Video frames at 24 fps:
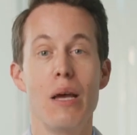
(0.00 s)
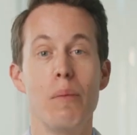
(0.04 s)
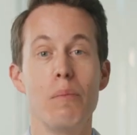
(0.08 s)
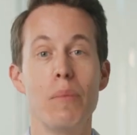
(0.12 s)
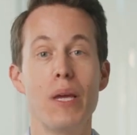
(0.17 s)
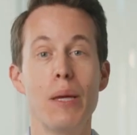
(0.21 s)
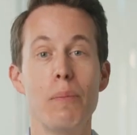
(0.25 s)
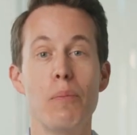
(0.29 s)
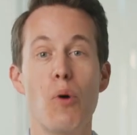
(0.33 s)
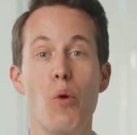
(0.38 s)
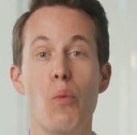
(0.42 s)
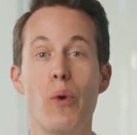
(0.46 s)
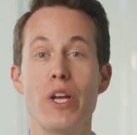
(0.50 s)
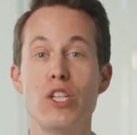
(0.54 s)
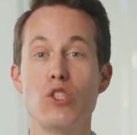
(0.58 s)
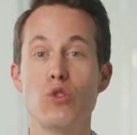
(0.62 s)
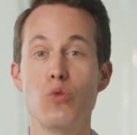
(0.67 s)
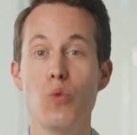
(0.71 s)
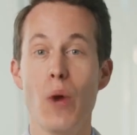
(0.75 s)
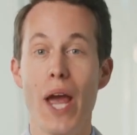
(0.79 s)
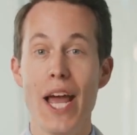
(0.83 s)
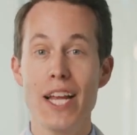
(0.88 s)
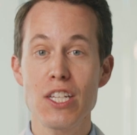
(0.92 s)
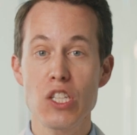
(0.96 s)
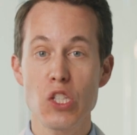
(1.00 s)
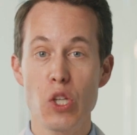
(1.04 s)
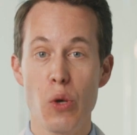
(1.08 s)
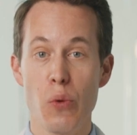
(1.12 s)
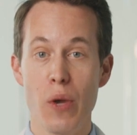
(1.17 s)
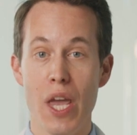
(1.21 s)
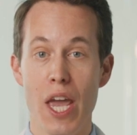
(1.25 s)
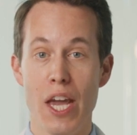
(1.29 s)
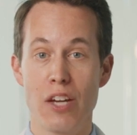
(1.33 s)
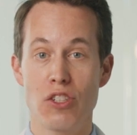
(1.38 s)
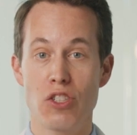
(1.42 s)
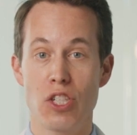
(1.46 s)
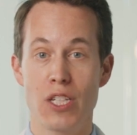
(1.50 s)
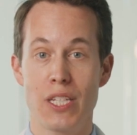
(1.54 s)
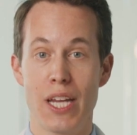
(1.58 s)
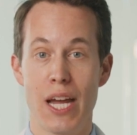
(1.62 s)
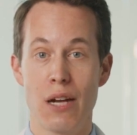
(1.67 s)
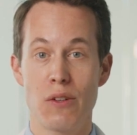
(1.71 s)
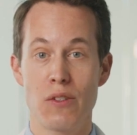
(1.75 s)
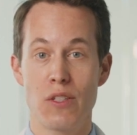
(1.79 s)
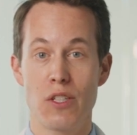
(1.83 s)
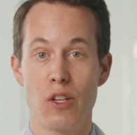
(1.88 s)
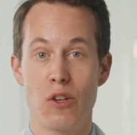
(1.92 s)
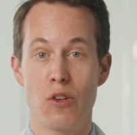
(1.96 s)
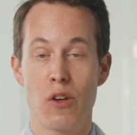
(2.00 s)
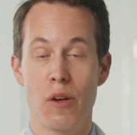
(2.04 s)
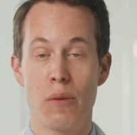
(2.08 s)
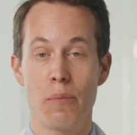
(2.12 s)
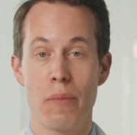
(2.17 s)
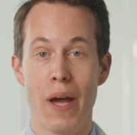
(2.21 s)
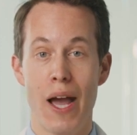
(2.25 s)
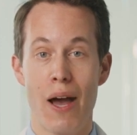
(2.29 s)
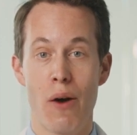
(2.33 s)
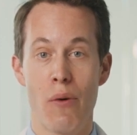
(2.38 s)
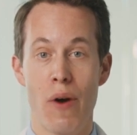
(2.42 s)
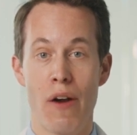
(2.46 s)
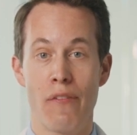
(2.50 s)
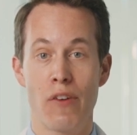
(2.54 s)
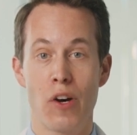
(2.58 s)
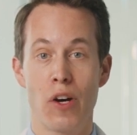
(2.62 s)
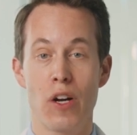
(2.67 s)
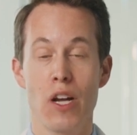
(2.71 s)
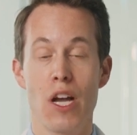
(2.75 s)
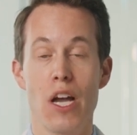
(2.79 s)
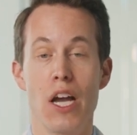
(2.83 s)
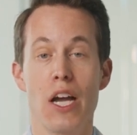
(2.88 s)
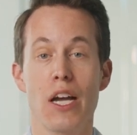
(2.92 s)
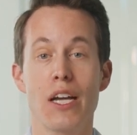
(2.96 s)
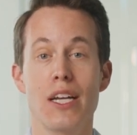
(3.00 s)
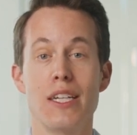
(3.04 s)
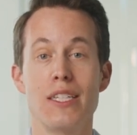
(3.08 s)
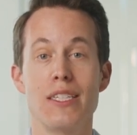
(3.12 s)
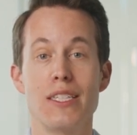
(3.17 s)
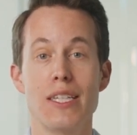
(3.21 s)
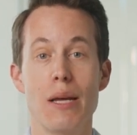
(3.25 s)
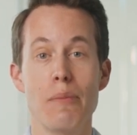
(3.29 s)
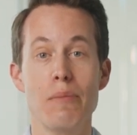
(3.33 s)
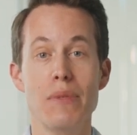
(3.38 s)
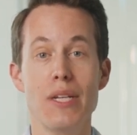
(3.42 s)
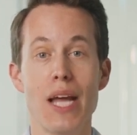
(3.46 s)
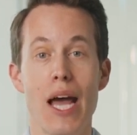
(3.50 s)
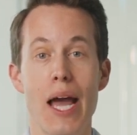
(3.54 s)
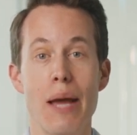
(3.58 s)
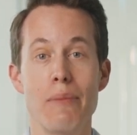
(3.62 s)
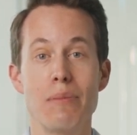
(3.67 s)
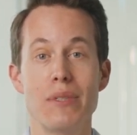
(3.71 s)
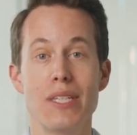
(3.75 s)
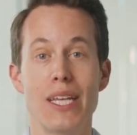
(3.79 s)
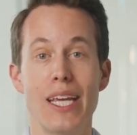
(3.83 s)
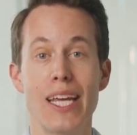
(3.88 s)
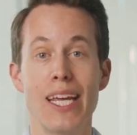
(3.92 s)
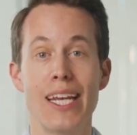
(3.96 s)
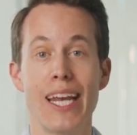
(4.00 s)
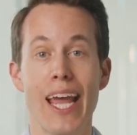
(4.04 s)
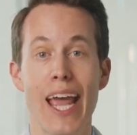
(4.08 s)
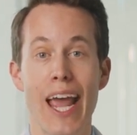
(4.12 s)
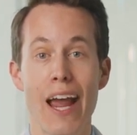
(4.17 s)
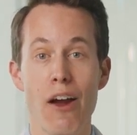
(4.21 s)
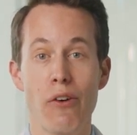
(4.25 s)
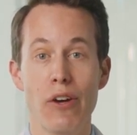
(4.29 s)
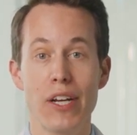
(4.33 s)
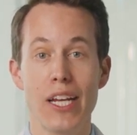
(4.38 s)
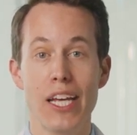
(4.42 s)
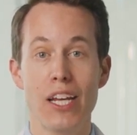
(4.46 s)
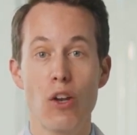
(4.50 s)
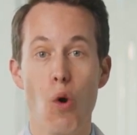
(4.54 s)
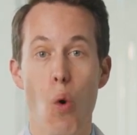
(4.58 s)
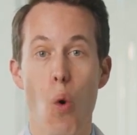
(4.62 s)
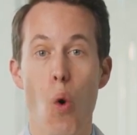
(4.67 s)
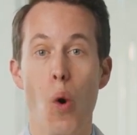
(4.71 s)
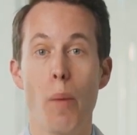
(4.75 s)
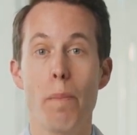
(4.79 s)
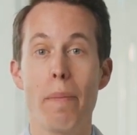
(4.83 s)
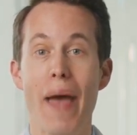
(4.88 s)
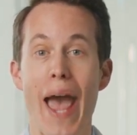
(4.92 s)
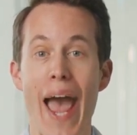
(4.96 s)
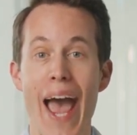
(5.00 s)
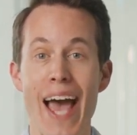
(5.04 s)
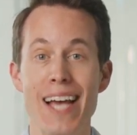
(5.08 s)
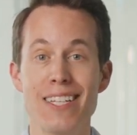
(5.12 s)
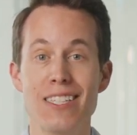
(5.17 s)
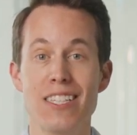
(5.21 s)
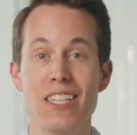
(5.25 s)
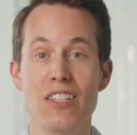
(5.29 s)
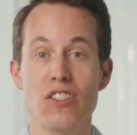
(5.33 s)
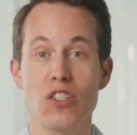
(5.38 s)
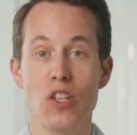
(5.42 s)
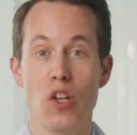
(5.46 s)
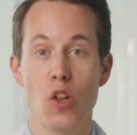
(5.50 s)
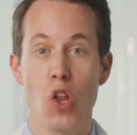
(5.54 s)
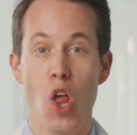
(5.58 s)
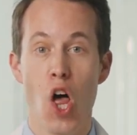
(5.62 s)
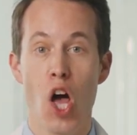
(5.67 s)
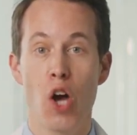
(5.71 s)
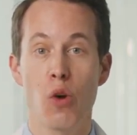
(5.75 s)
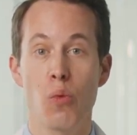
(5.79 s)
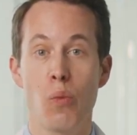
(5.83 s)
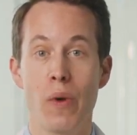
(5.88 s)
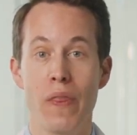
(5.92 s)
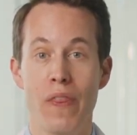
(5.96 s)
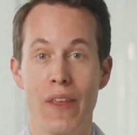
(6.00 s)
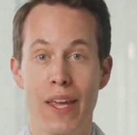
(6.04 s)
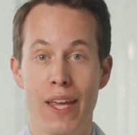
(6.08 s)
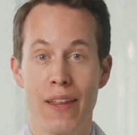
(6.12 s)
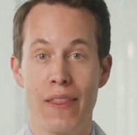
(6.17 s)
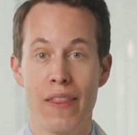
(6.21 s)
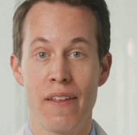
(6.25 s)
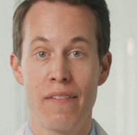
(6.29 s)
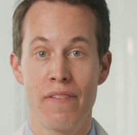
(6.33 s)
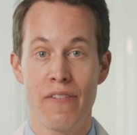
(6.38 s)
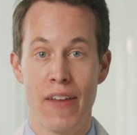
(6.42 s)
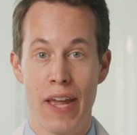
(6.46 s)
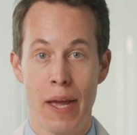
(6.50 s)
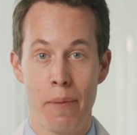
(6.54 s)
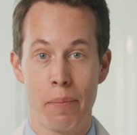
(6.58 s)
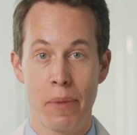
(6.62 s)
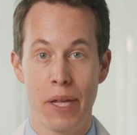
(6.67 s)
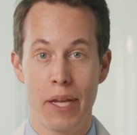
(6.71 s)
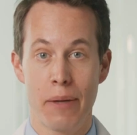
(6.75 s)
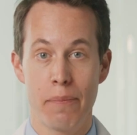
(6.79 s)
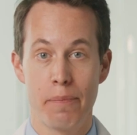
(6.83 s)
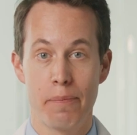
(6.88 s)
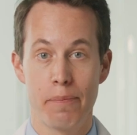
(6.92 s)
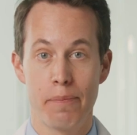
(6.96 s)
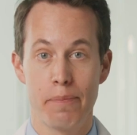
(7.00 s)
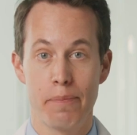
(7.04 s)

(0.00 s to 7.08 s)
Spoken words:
People with translocation Down syndrome, however, could sometimes inherit it or pass this along within the family.